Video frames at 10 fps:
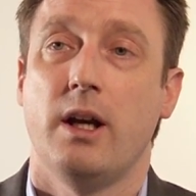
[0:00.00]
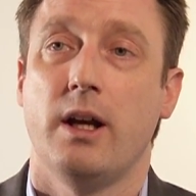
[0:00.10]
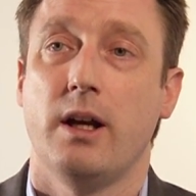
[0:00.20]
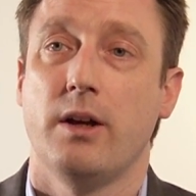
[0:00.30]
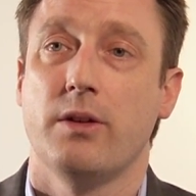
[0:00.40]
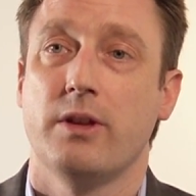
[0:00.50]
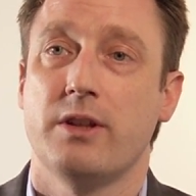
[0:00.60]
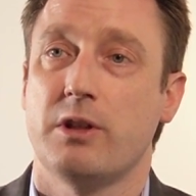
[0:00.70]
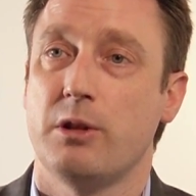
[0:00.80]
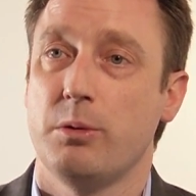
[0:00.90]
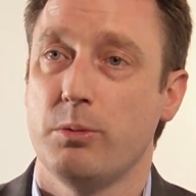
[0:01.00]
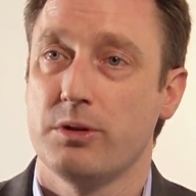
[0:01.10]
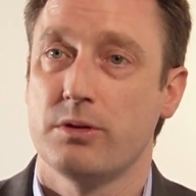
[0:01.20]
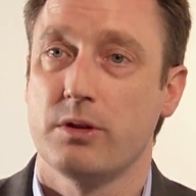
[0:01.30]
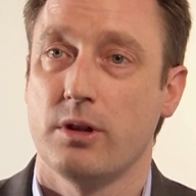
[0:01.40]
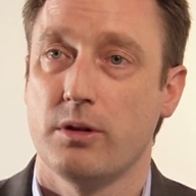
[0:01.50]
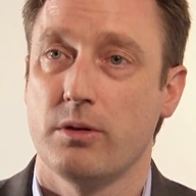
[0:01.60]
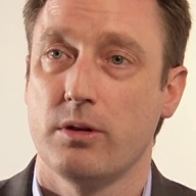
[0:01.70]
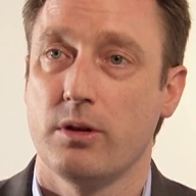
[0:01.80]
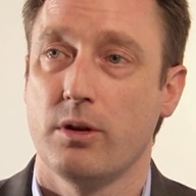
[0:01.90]
This theory was
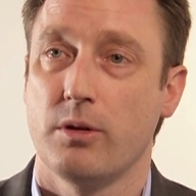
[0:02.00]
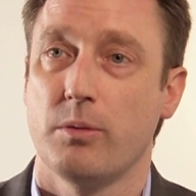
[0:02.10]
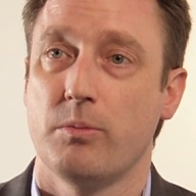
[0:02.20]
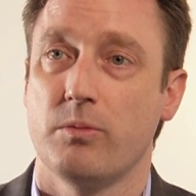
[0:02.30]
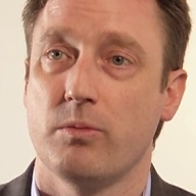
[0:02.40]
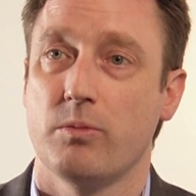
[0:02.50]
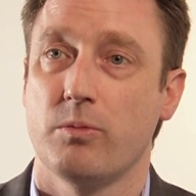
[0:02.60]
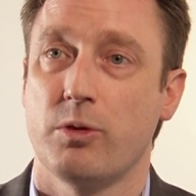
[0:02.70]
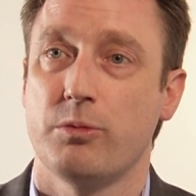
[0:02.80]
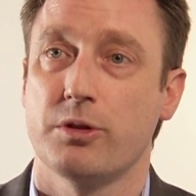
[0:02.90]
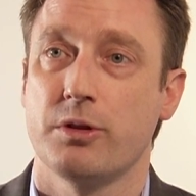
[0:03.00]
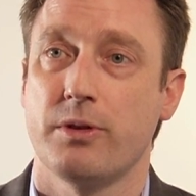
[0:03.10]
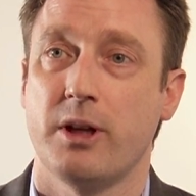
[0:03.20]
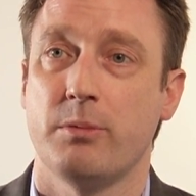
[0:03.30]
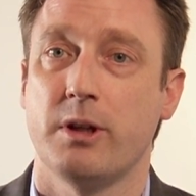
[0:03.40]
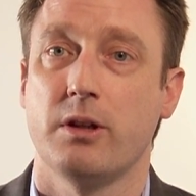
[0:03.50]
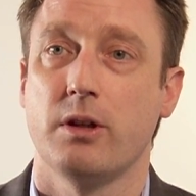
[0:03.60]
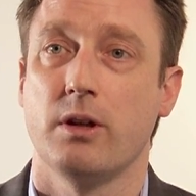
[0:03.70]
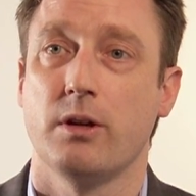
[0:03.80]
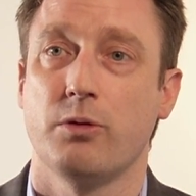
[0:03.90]
from Dr.
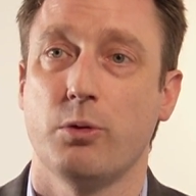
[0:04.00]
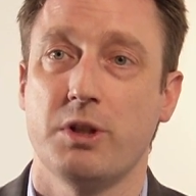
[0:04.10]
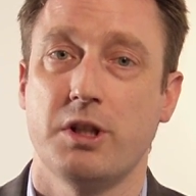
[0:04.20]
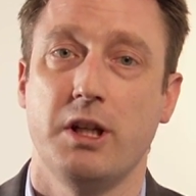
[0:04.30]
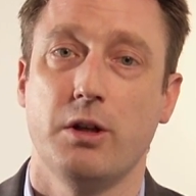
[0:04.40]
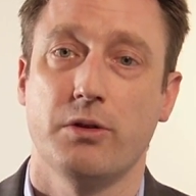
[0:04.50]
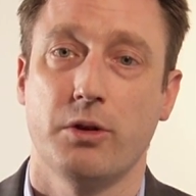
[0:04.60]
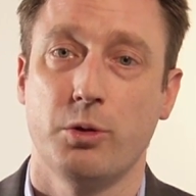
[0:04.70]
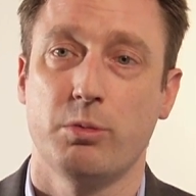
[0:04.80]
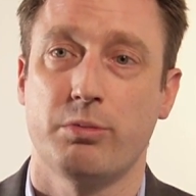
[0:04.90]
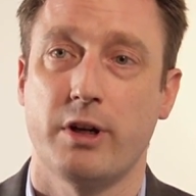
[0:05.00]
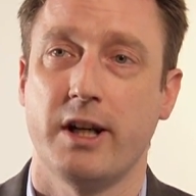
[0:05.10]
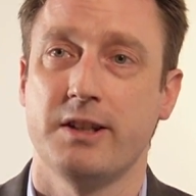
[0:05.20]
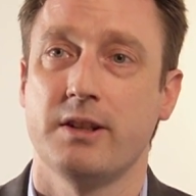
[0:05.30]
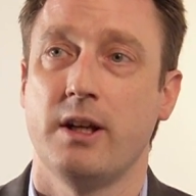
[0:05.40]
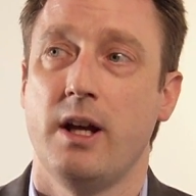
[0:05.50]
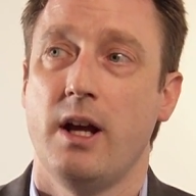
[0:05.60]
Feynman, for which he got the Nobel Prize.